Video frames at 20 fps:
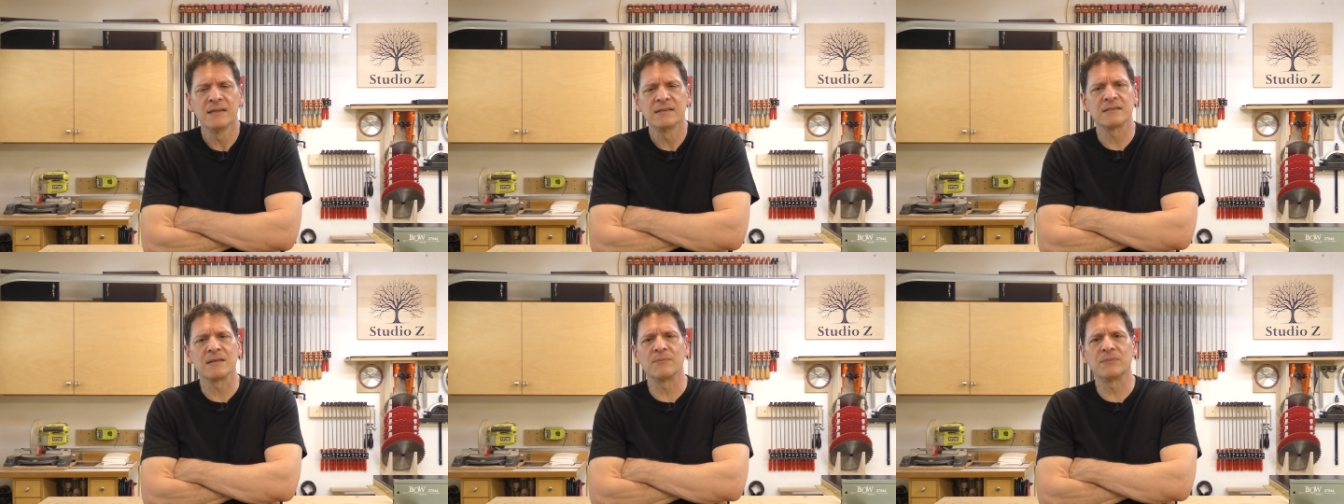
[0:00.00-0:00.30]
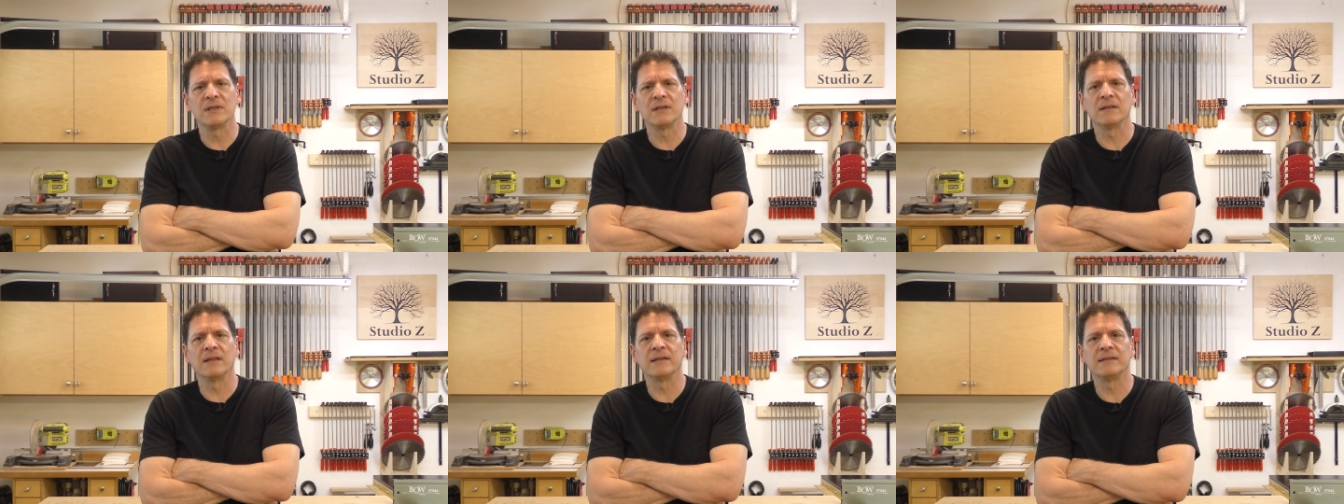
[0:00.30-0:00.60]

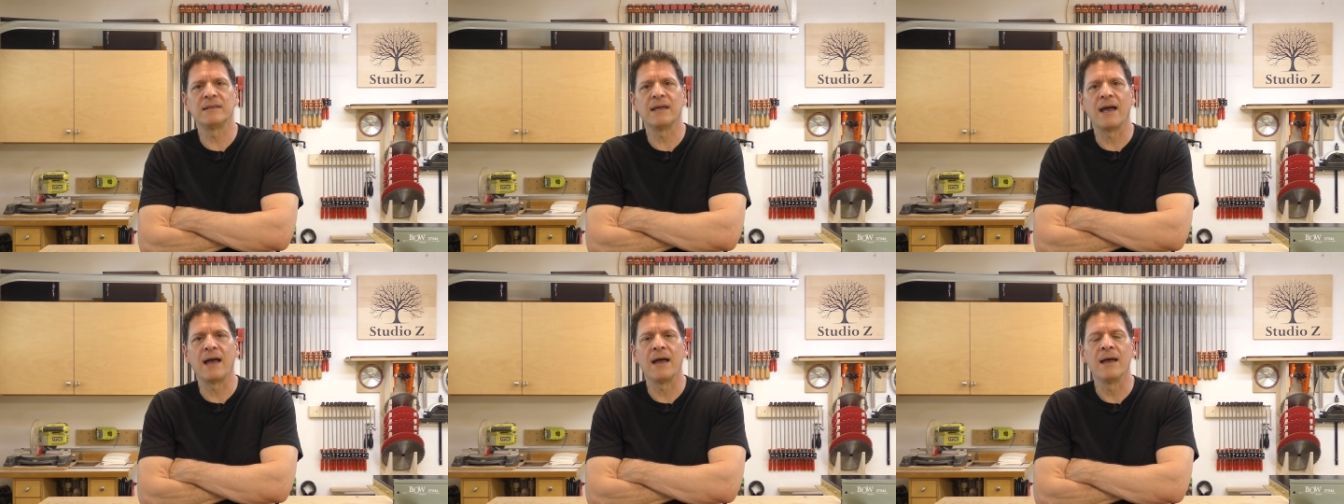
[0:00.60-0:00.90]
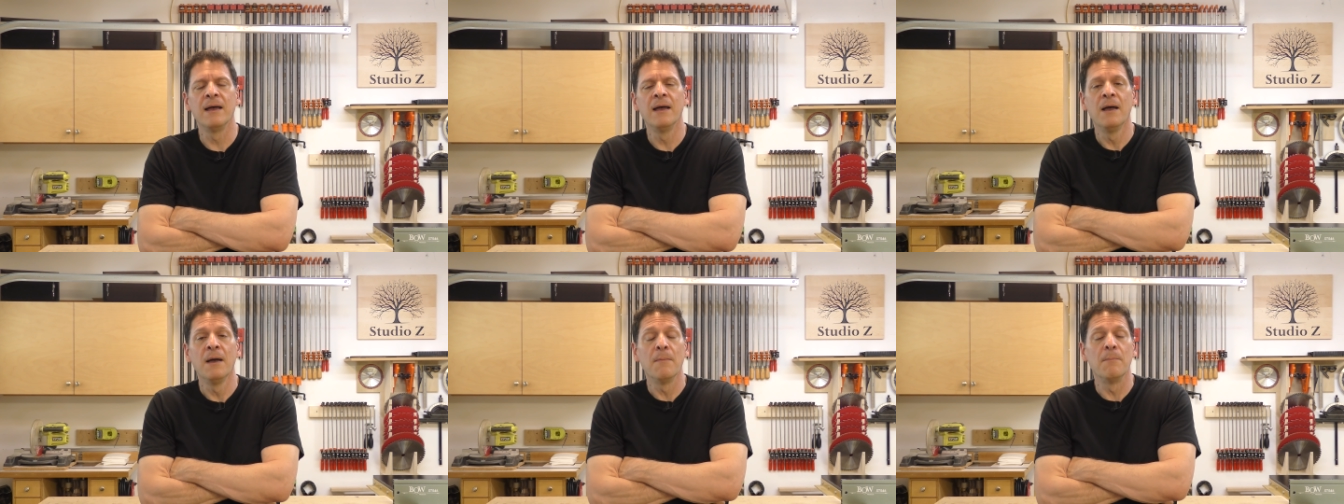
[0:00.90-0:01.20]
something like
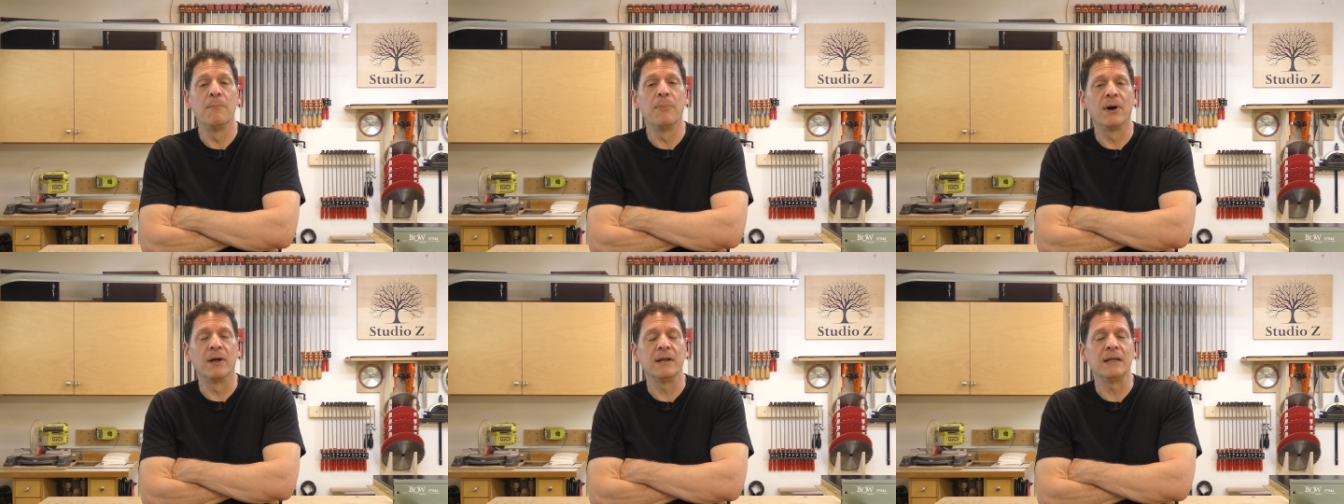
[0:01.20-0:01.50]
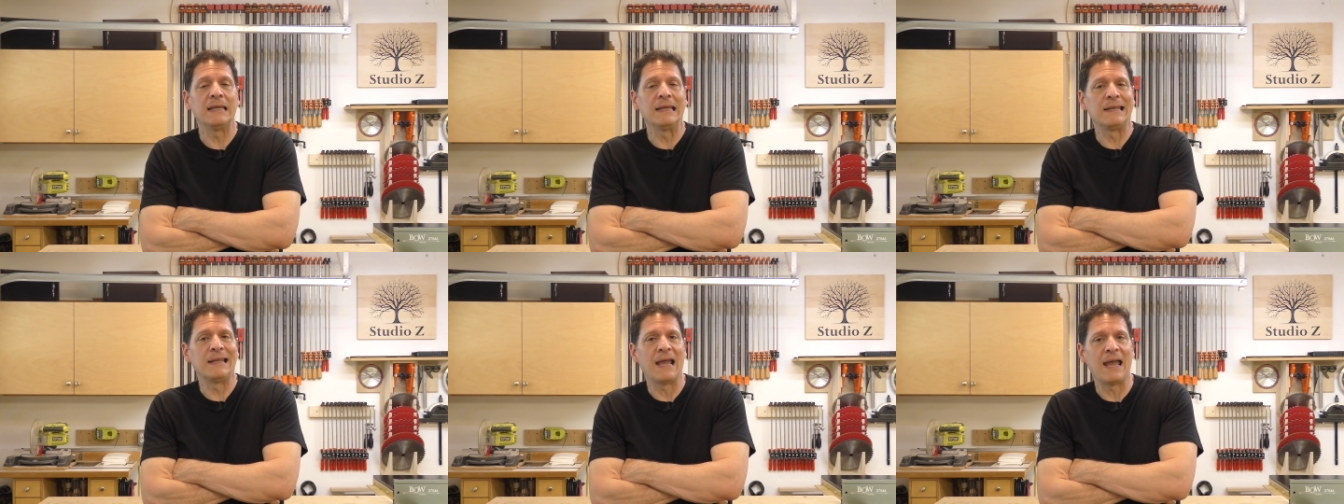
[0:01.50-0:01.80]
that.
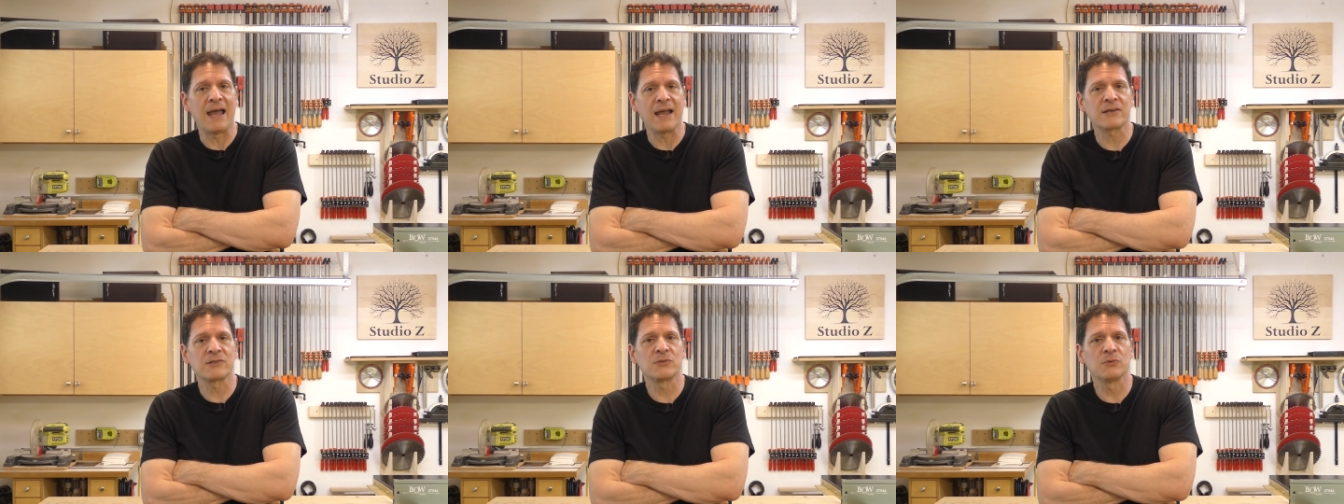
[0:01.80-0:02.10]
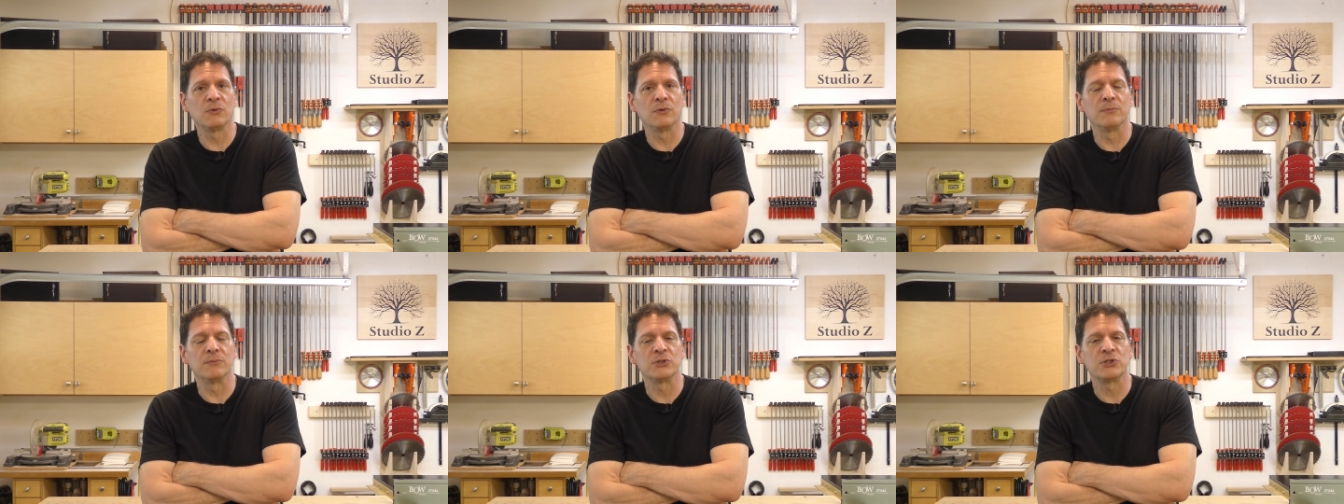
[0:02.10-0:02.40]
But in
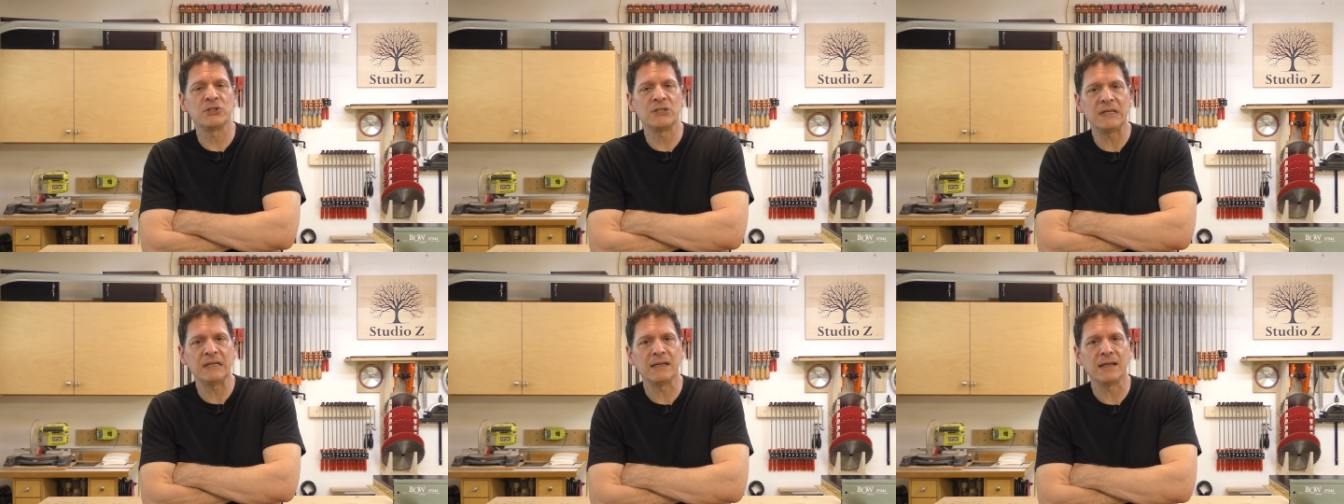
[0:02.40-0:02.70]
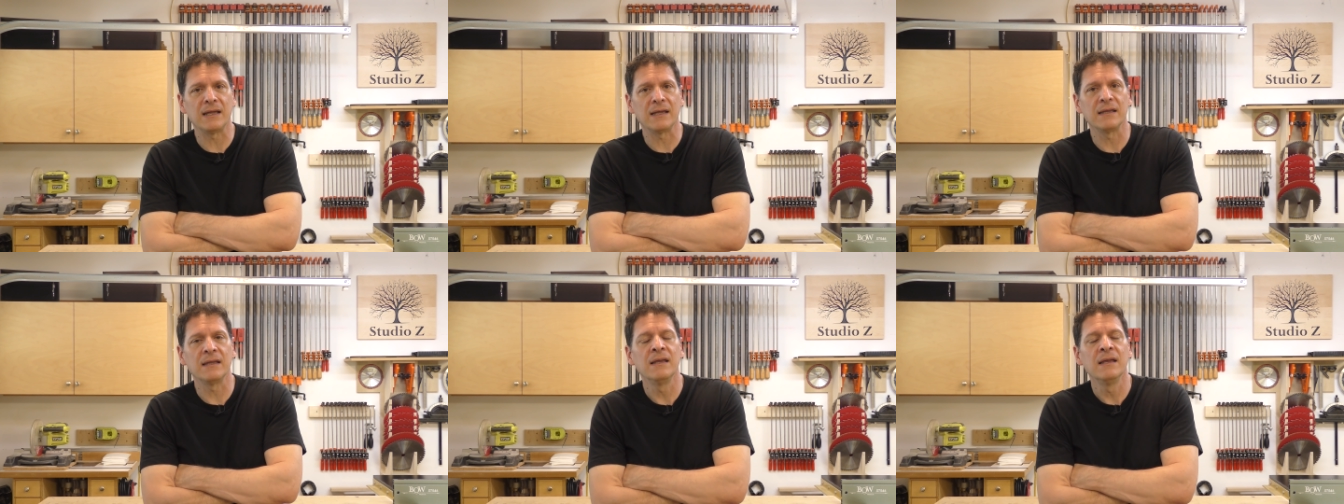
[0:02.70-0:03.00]
actual
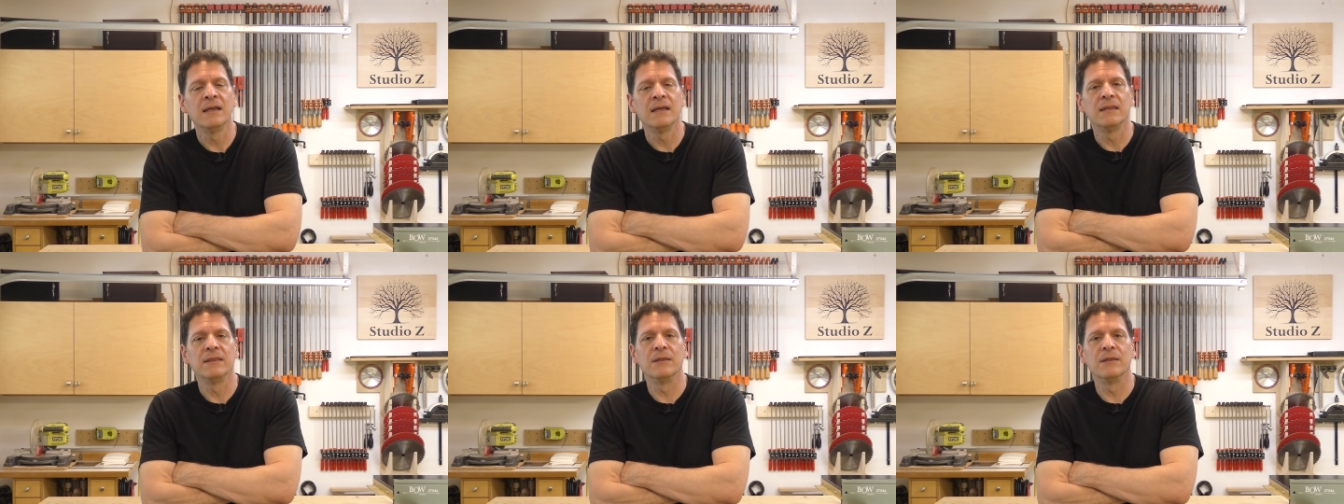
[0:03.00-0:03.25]
machining,